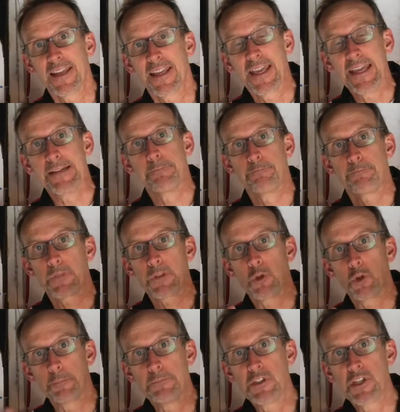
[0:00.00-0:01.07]
Hey,
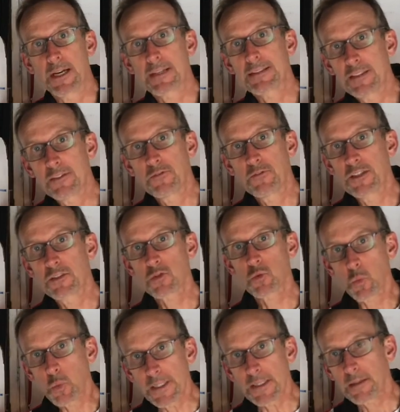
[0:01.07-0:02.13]
your objective this
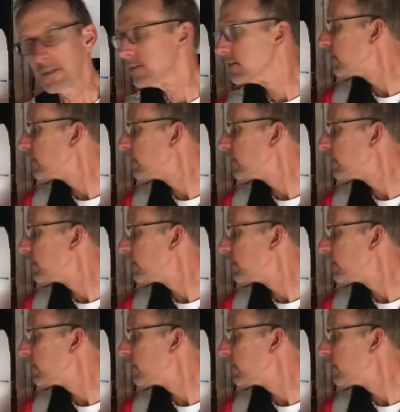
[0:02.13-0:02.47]
week